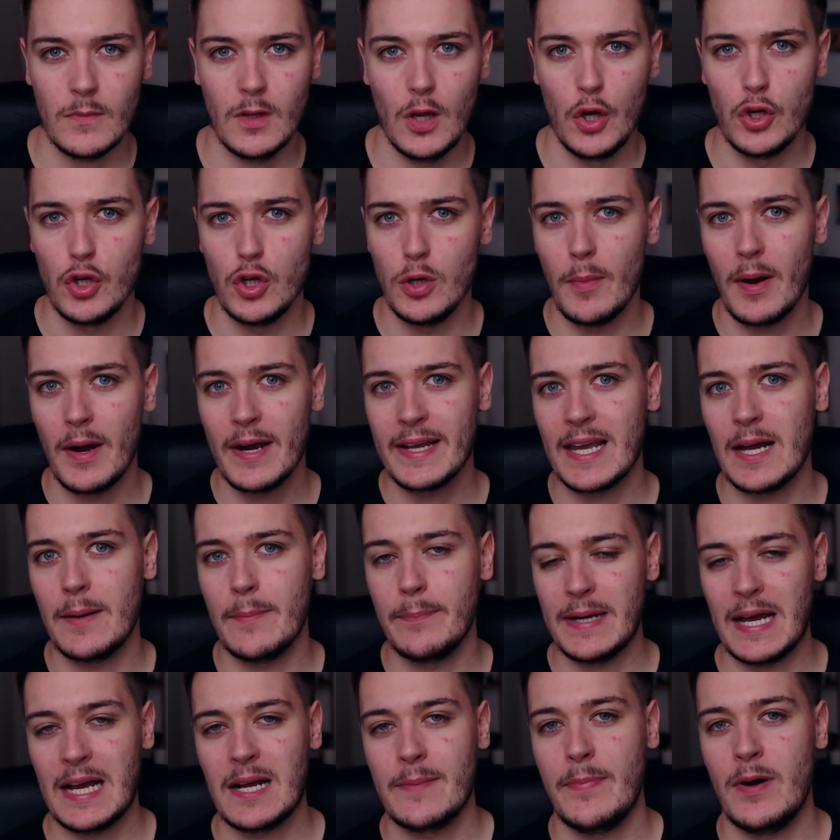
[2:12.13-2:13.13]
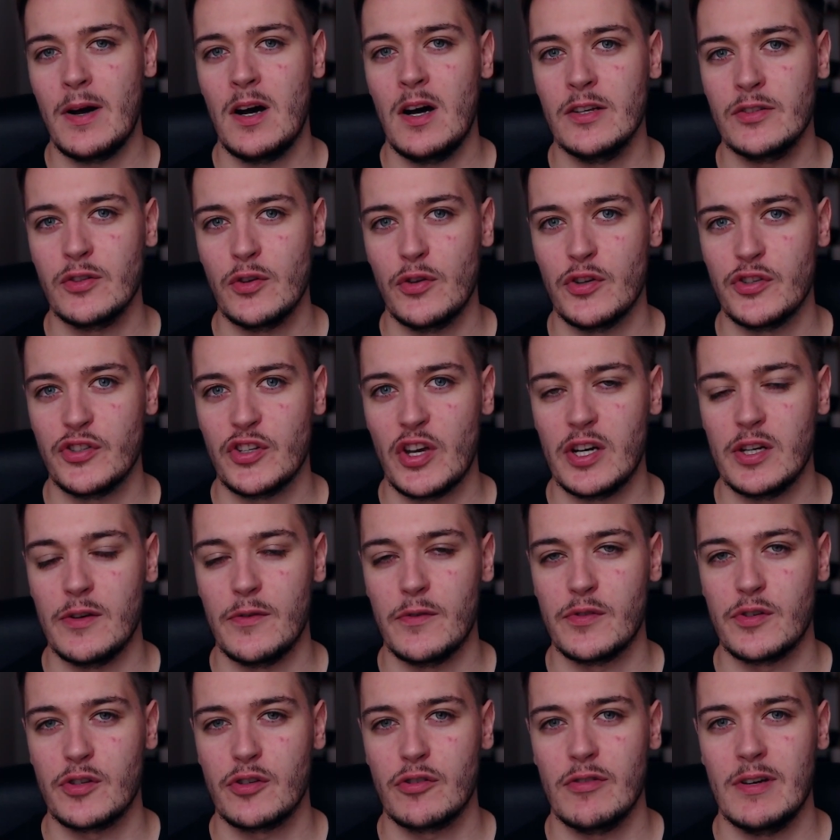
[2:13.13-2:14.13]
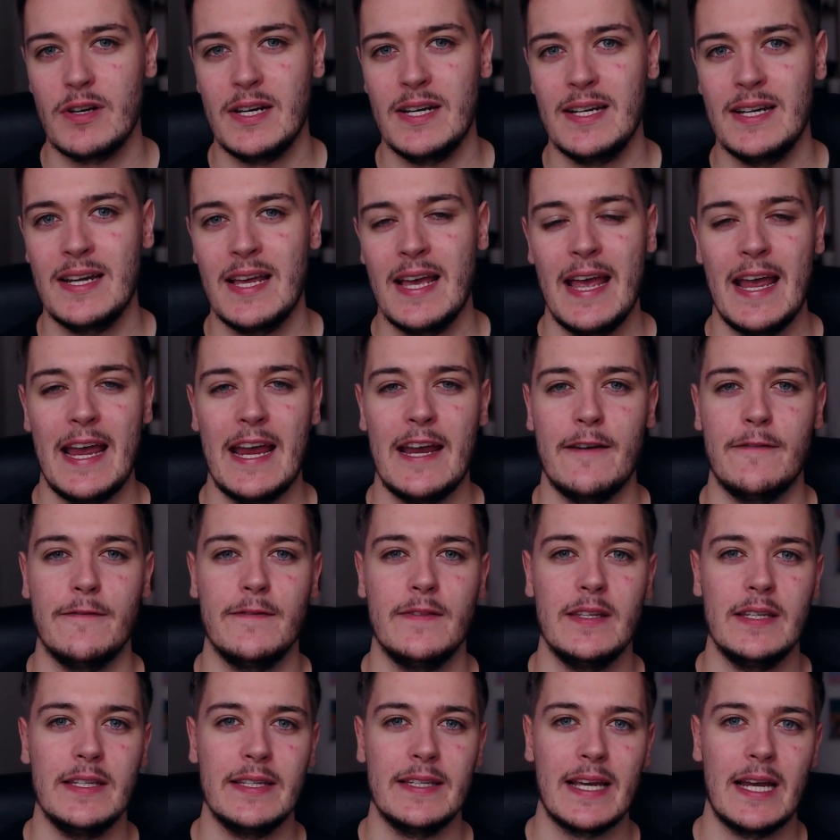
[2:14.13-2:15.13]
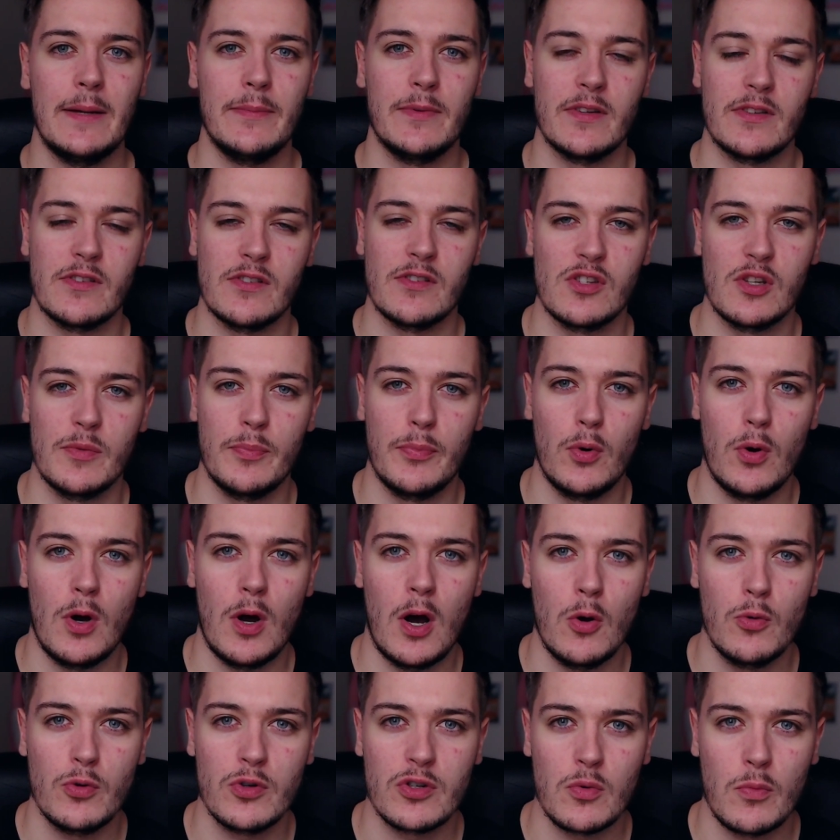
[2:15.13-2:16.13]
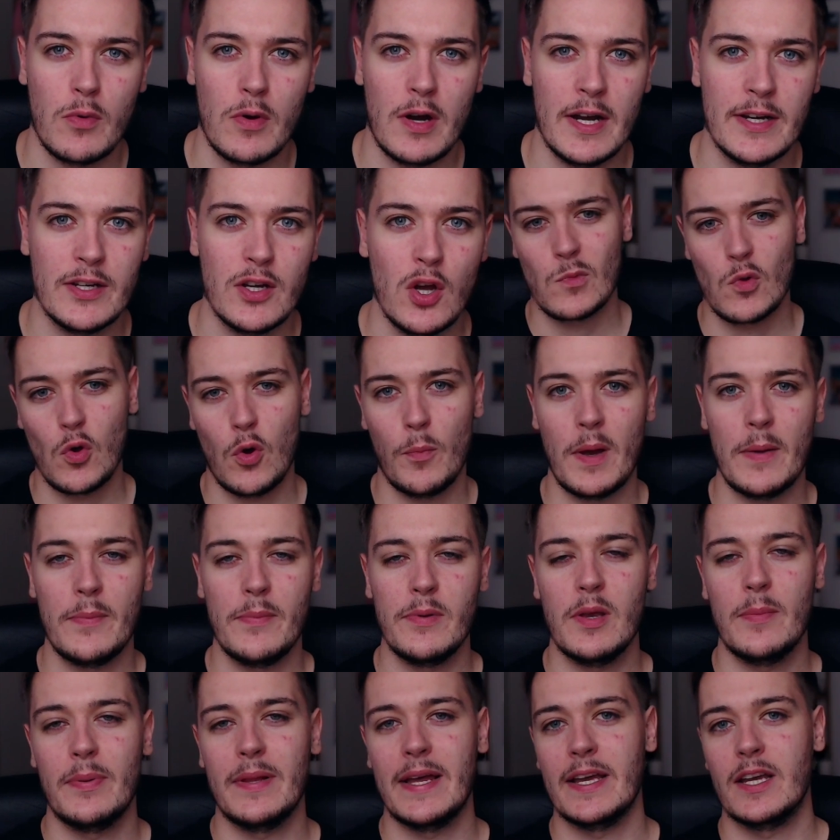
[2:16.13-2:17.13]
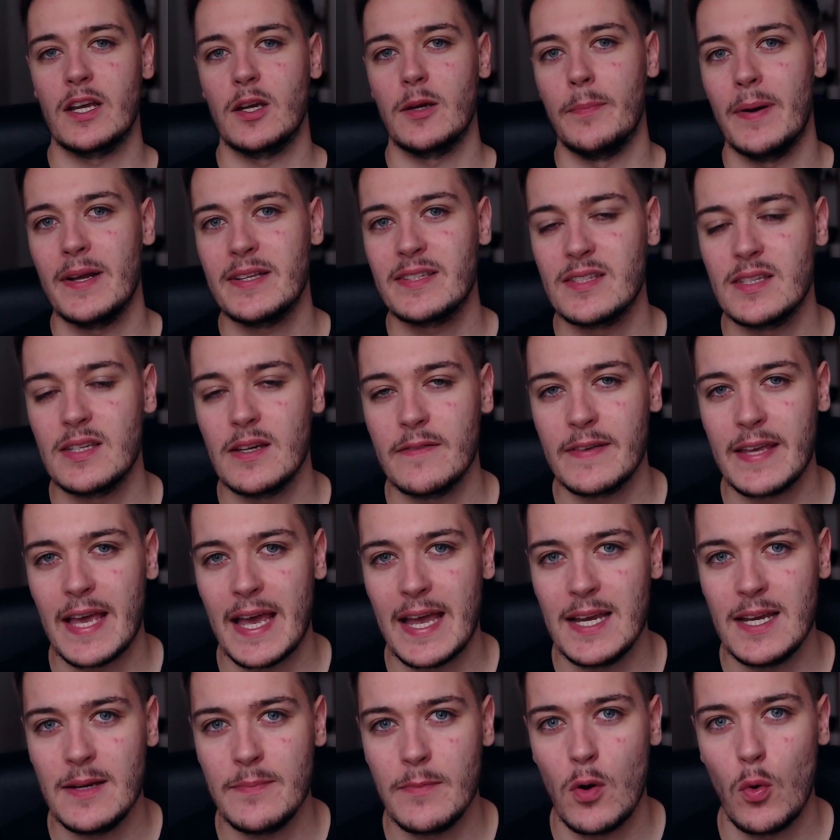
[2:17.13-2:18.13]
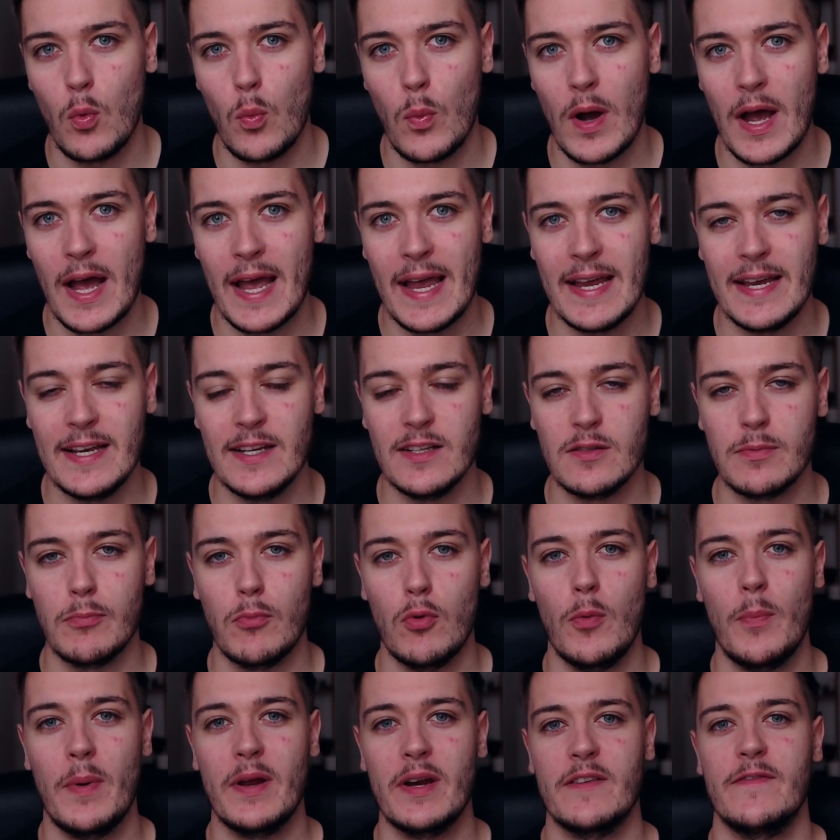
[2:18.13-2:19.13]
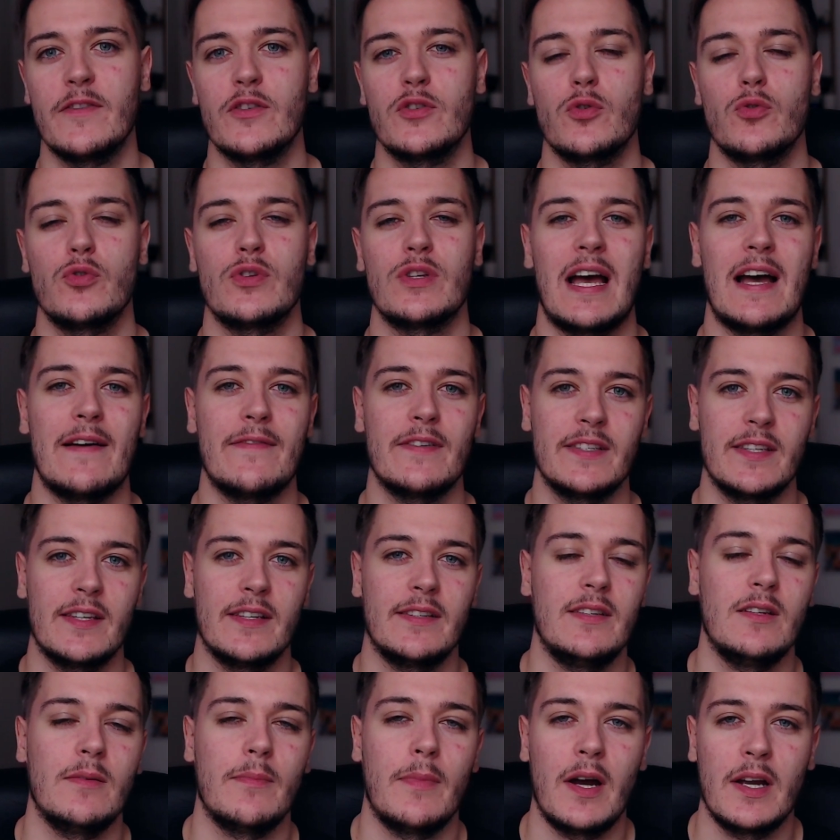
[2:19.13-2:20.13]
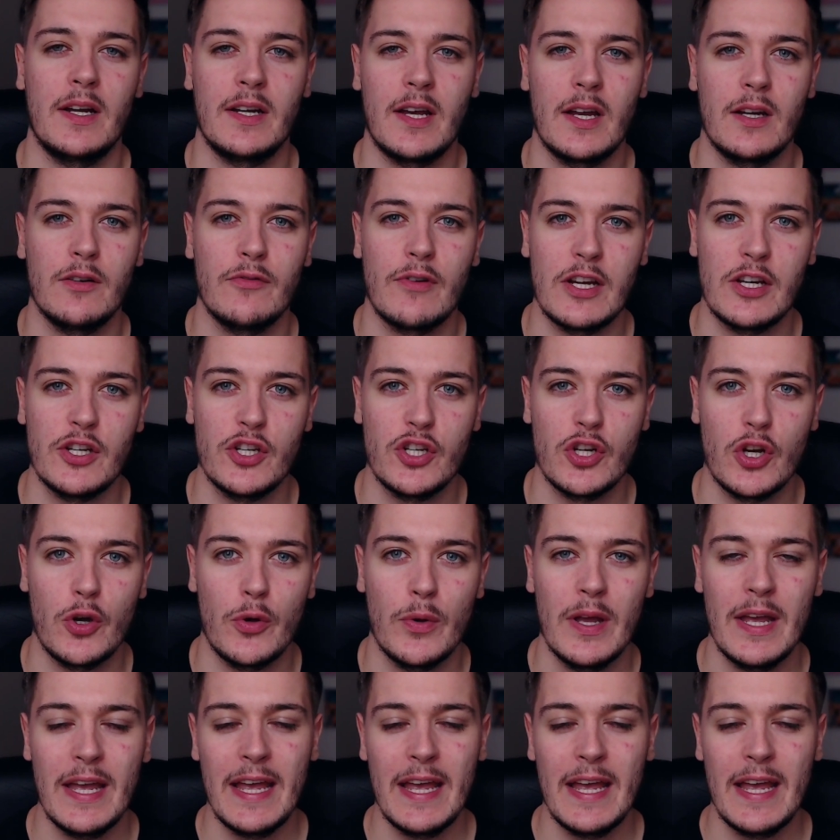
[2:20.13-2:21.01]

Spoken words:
you might get black bars on the side of your screen if the game doesn't support ultra-wide, or maybe you play a competitive game where it's more beneficial to have a 16:9 ratio.